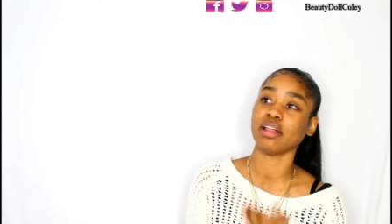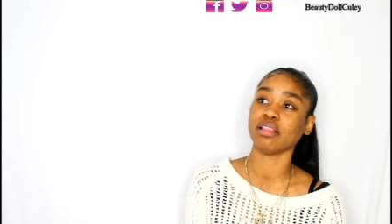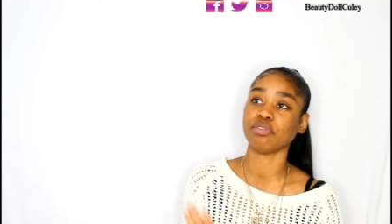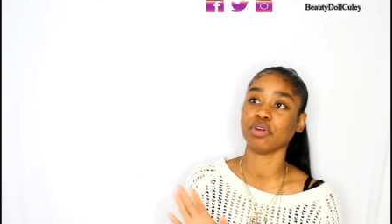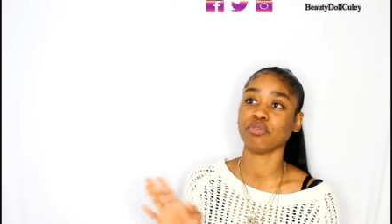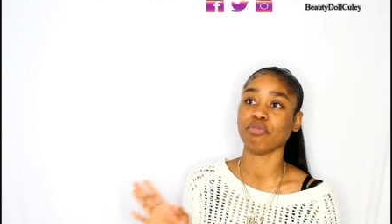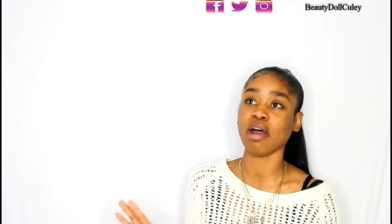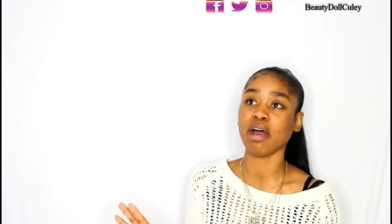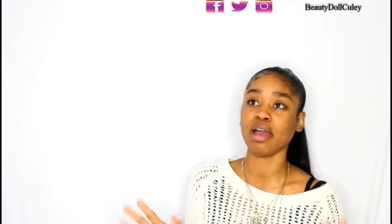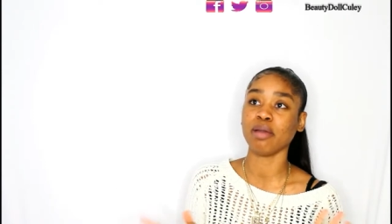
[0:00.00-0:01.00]
I love her
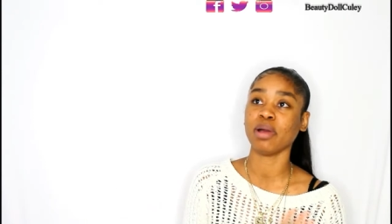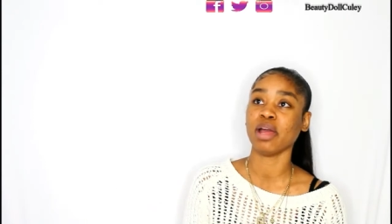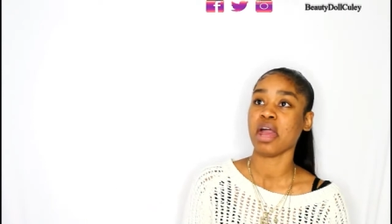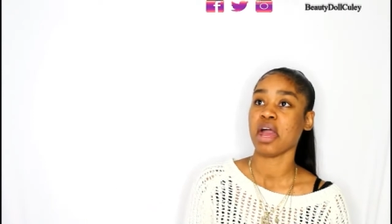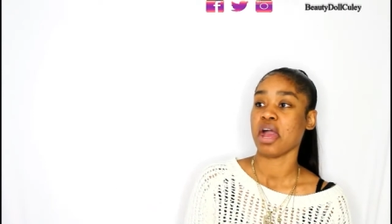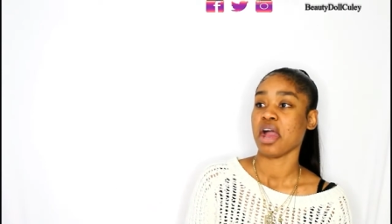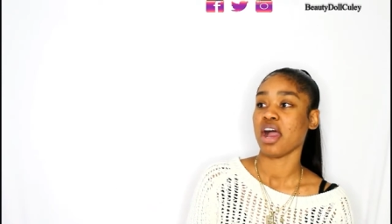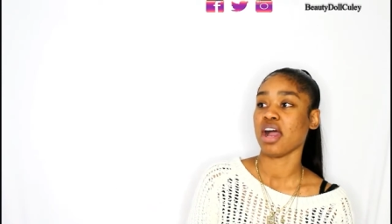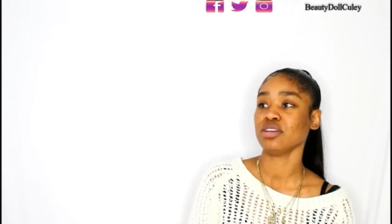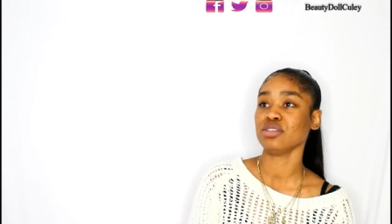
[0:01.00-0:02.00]
vibe.
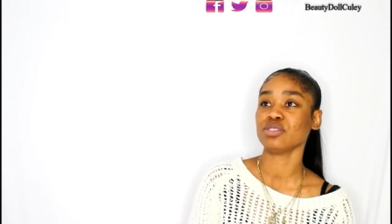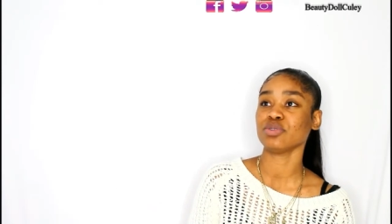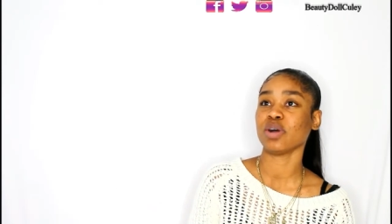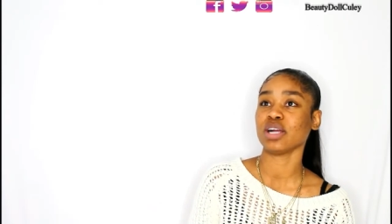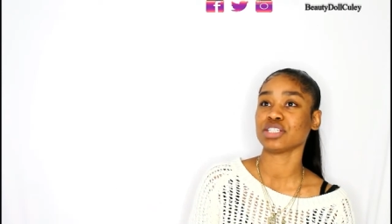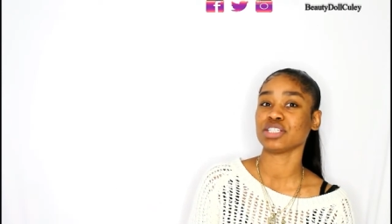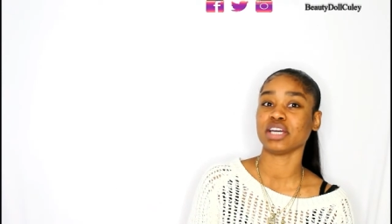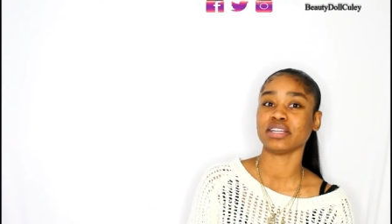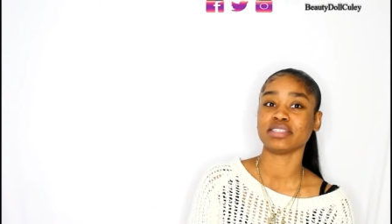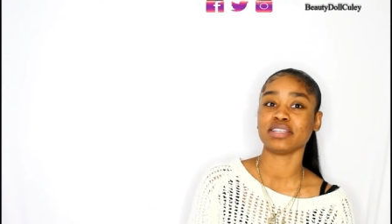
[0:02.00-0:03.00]
I used to watch
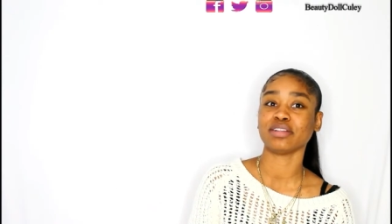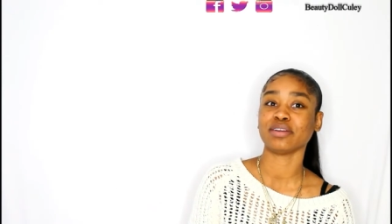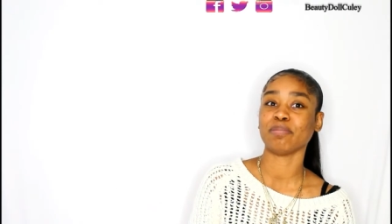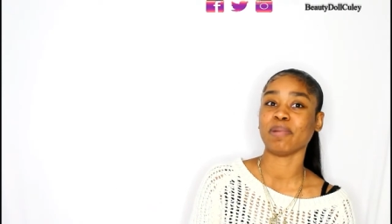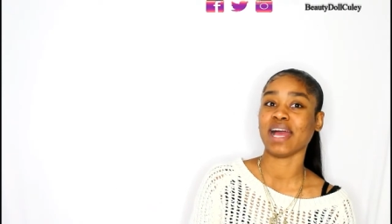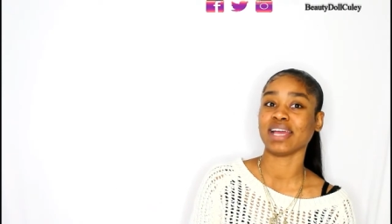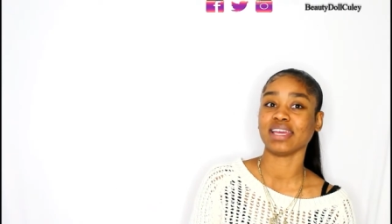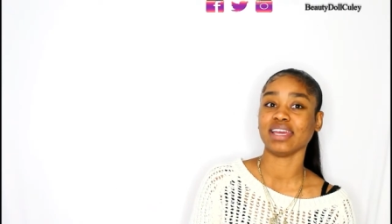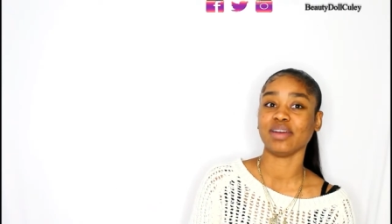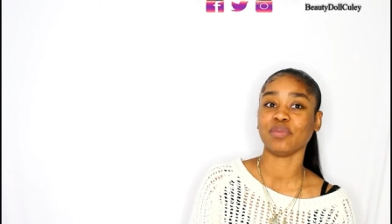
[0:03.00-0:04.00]
Teyana Taylor back
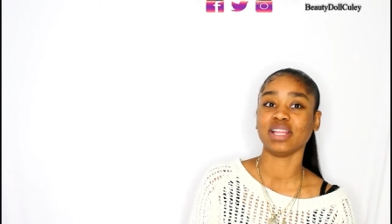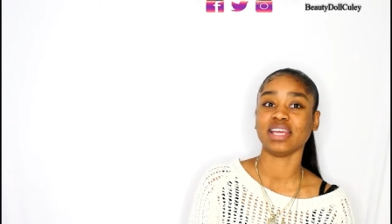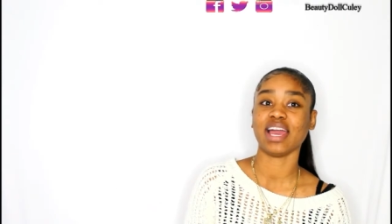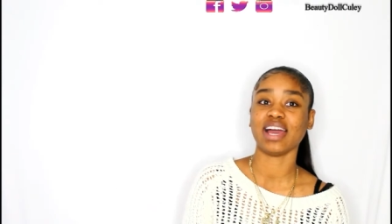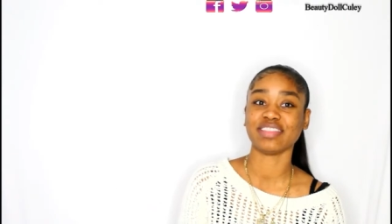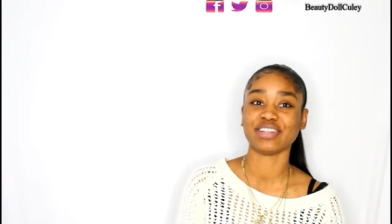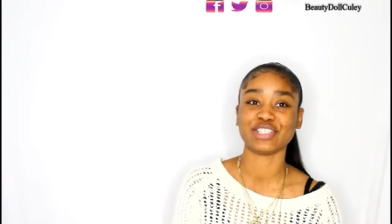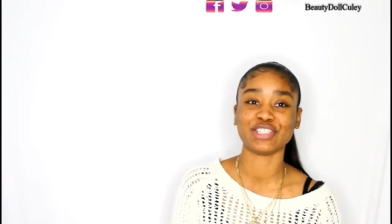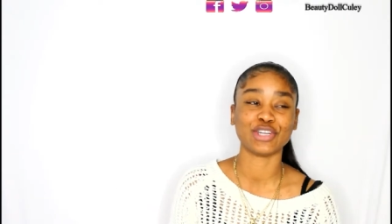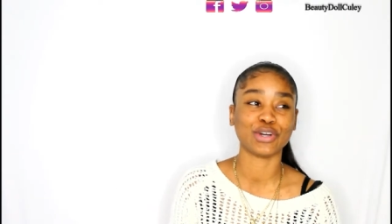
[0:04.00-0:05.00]
when they had
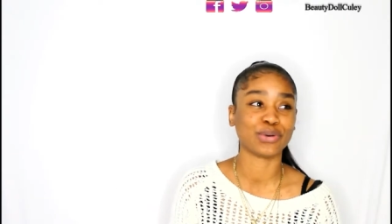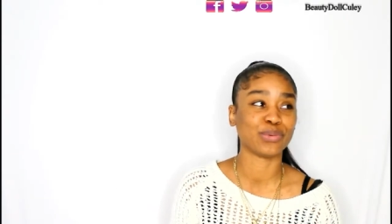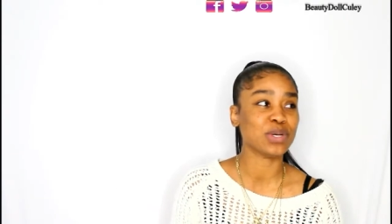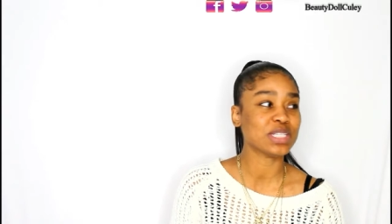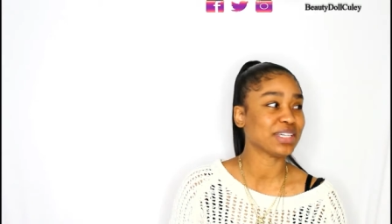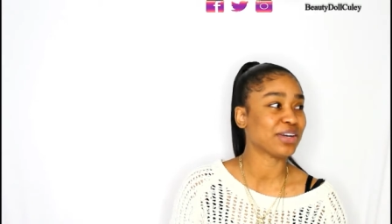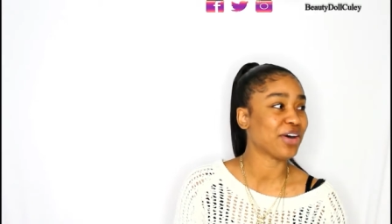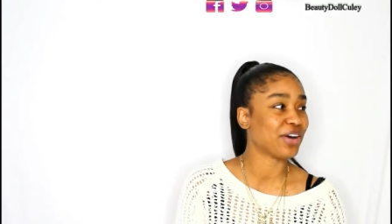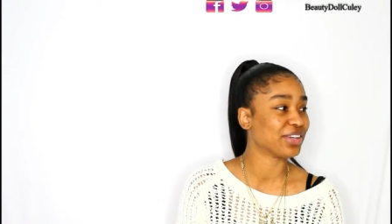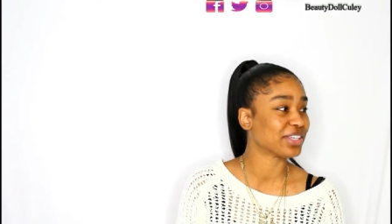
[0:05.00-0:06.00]
this show. What was it
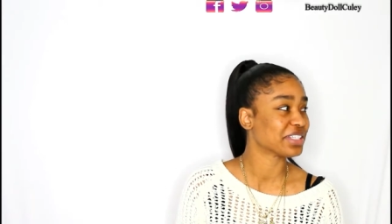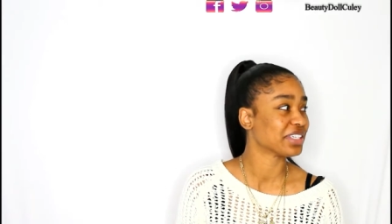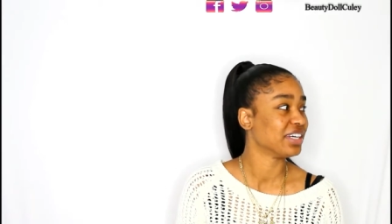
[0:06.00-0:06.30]
called?